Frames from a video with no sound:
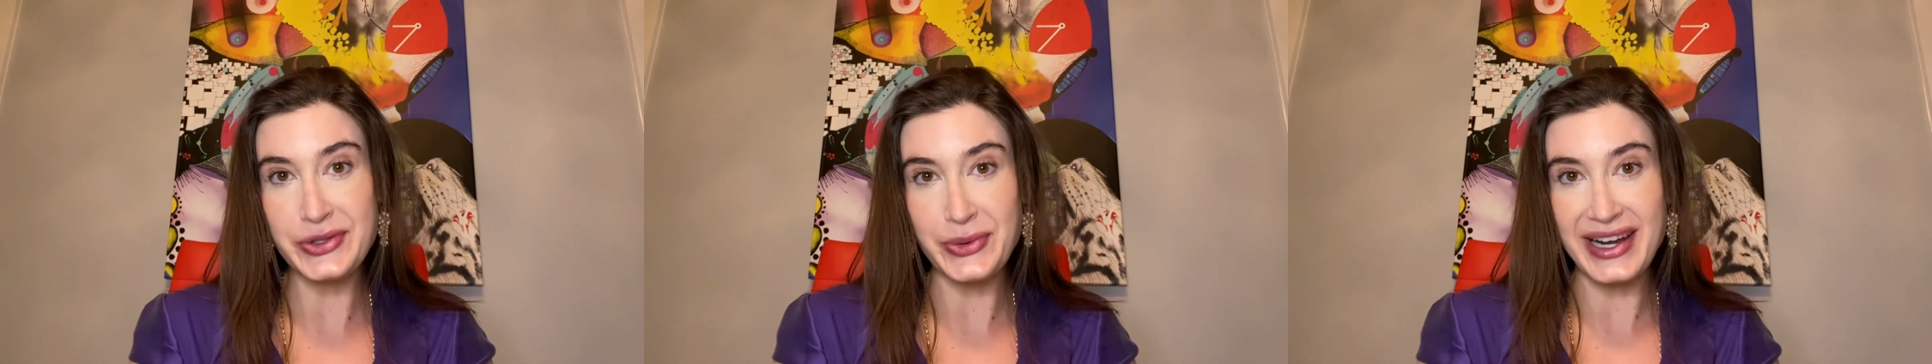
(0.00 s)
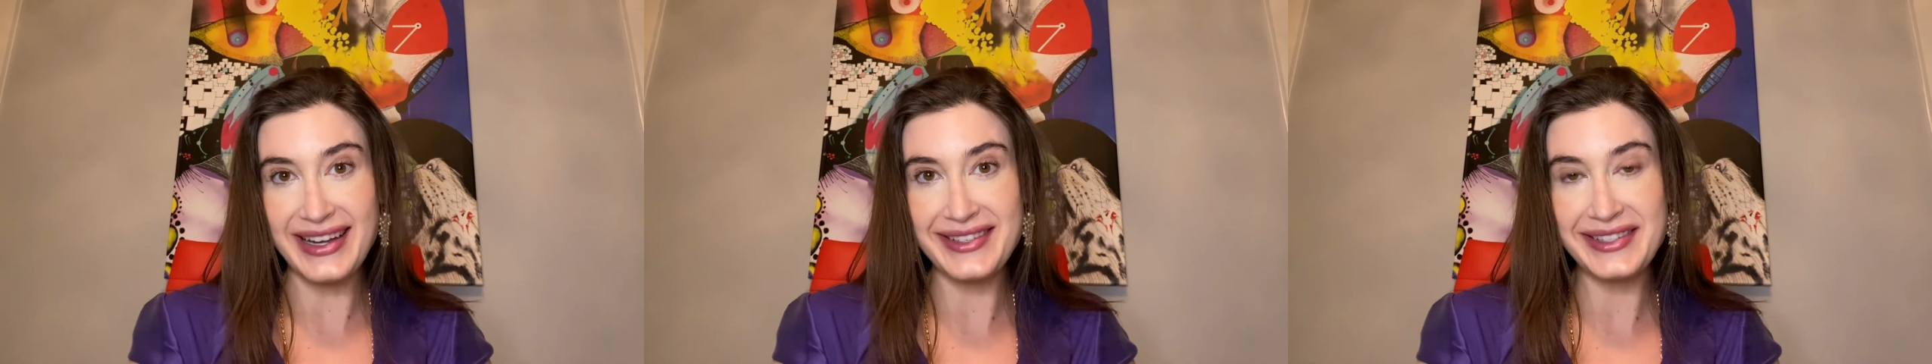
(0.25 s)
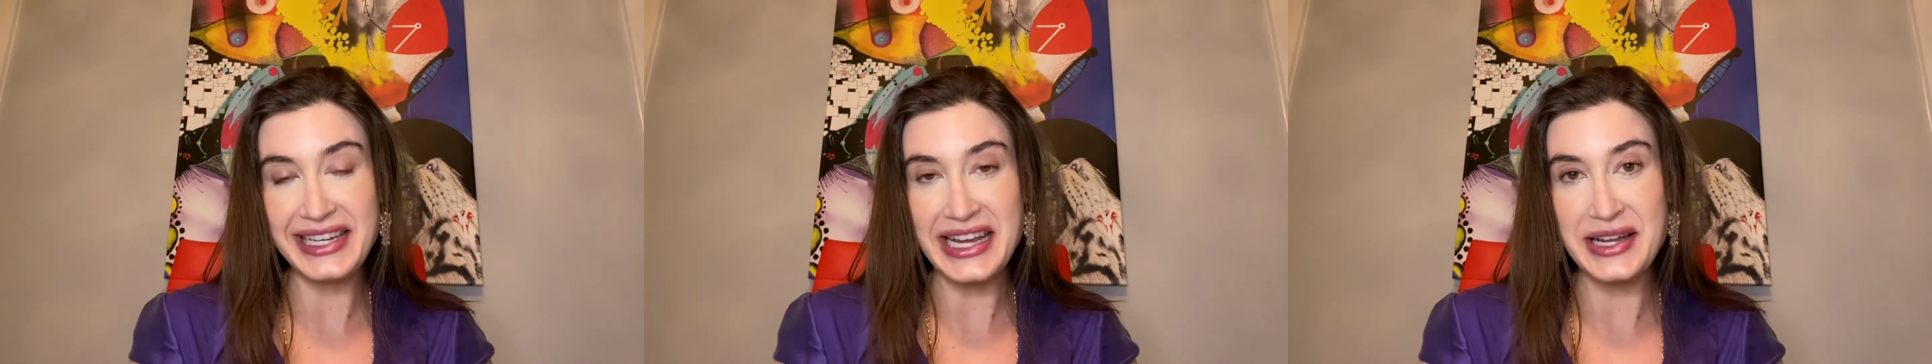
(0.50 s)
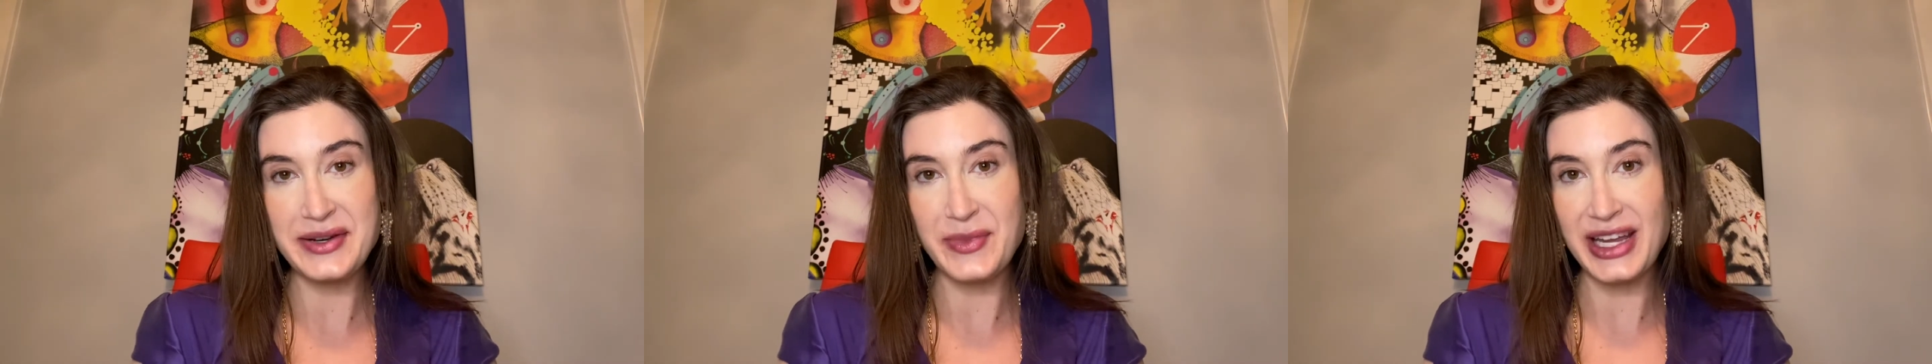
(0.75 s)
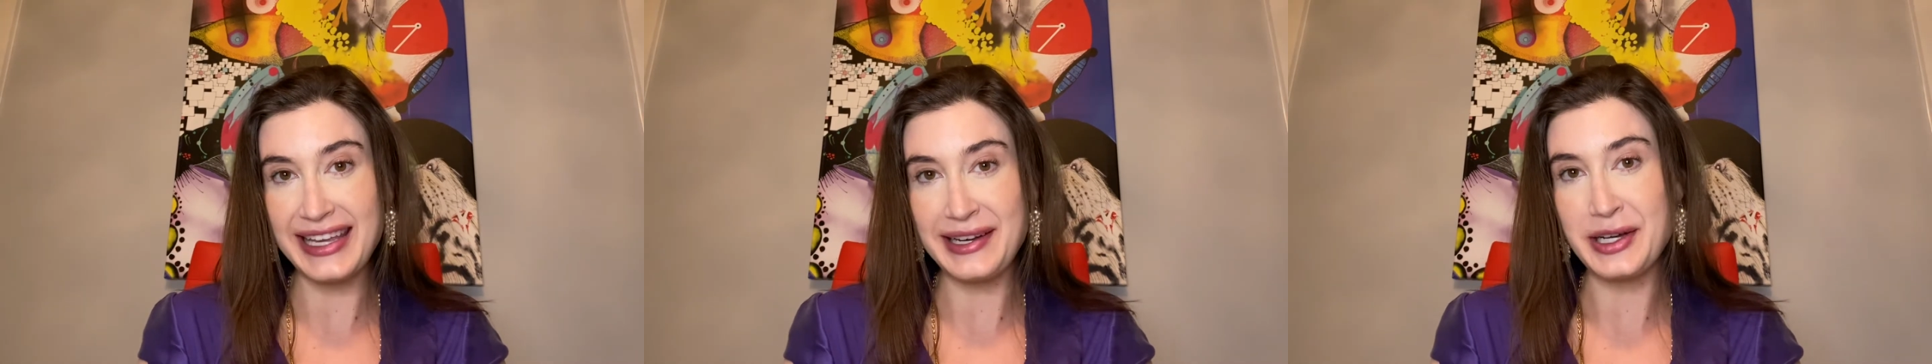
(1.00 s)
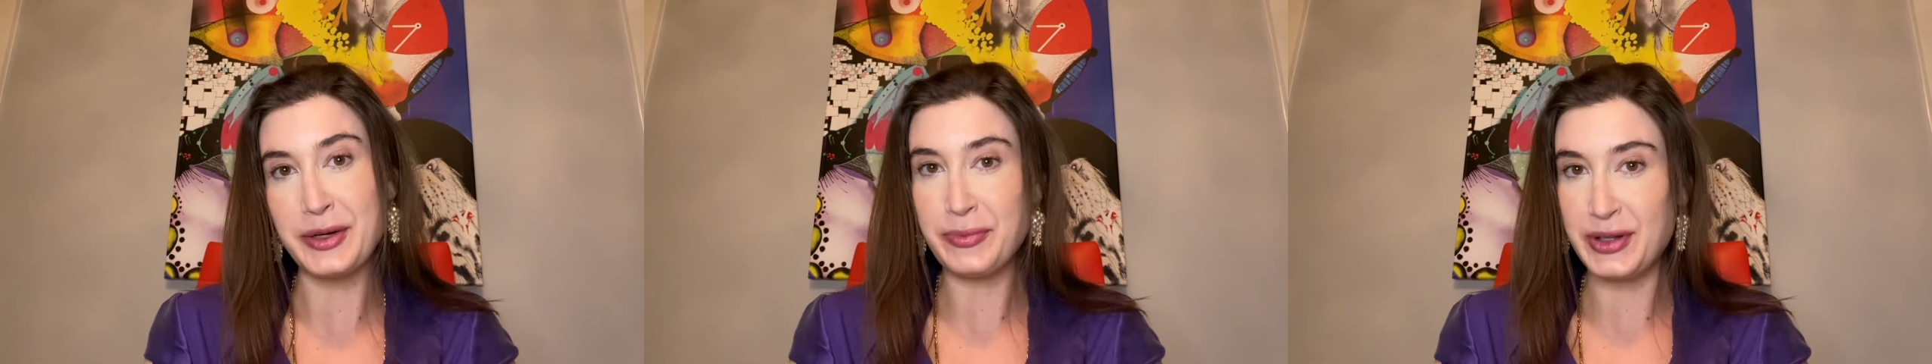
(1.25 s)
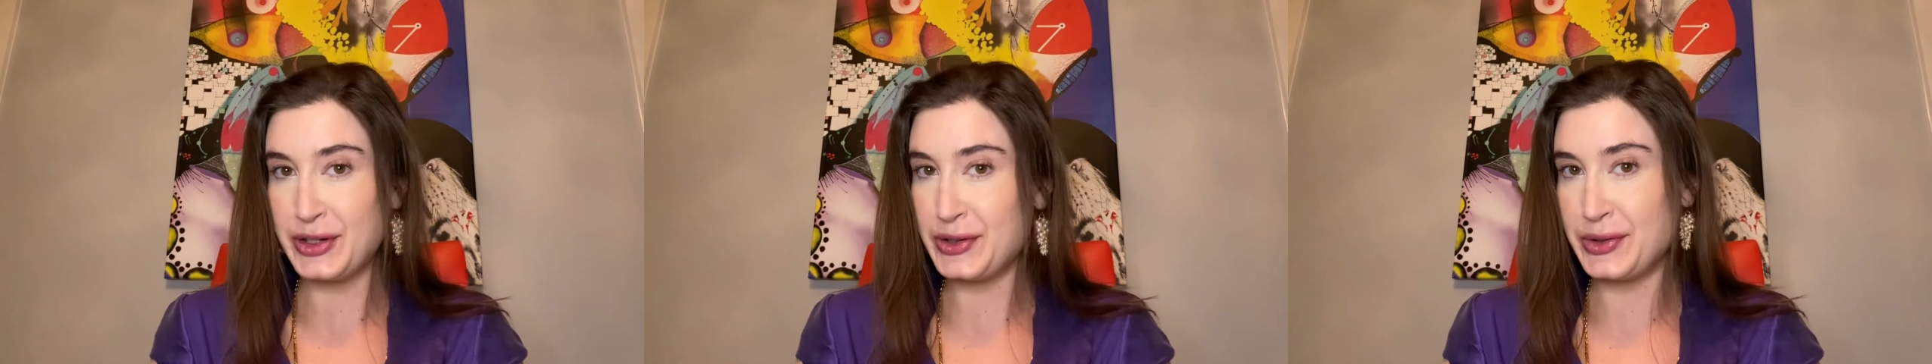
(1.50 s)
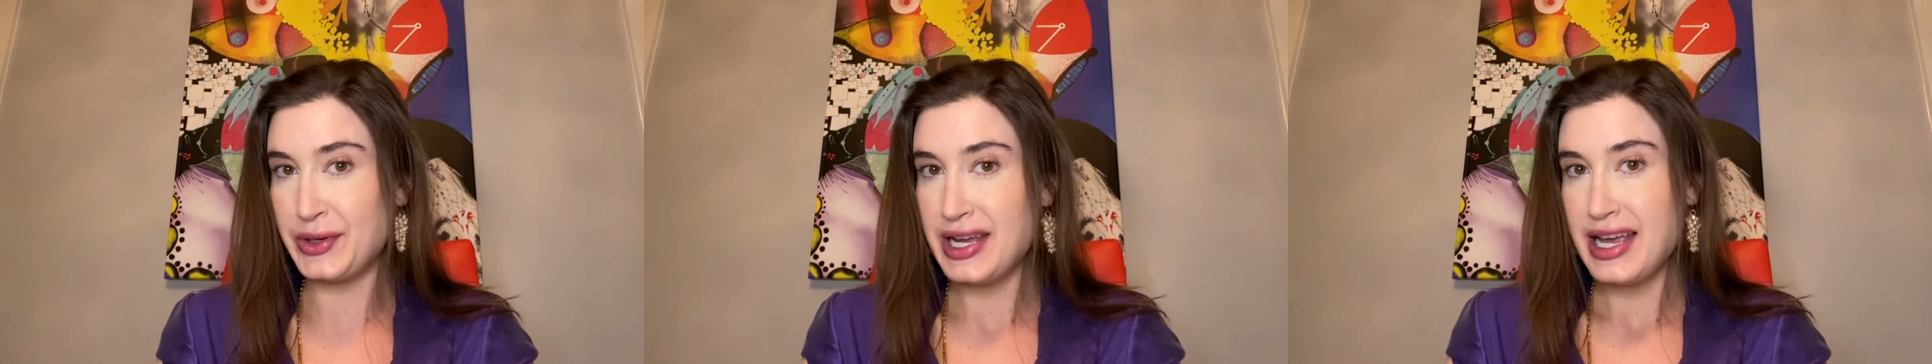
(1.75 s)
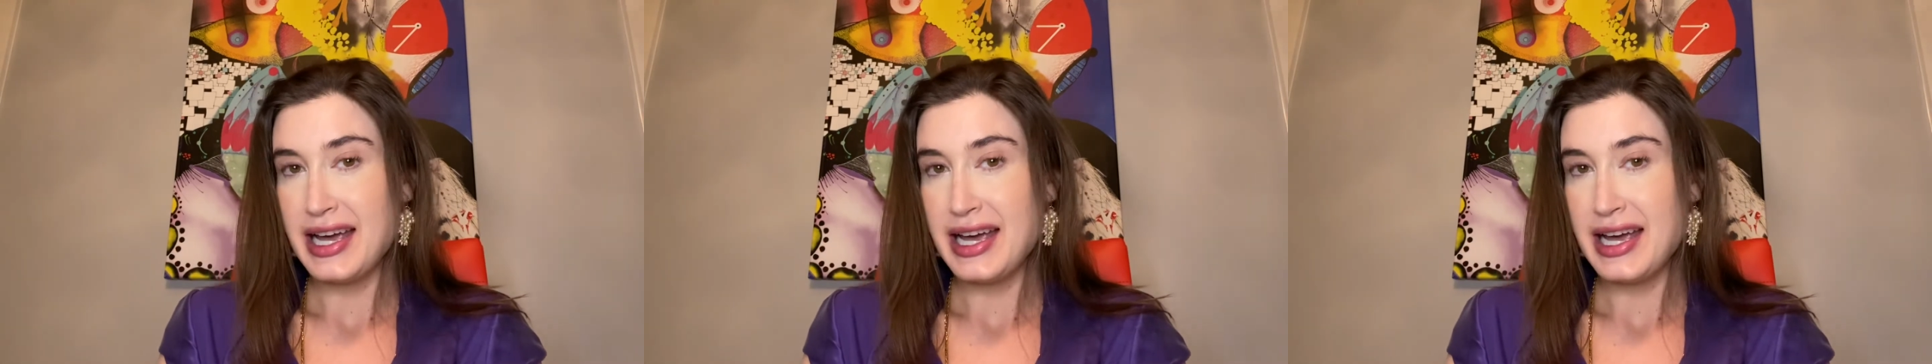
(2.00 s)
around, and we can help you,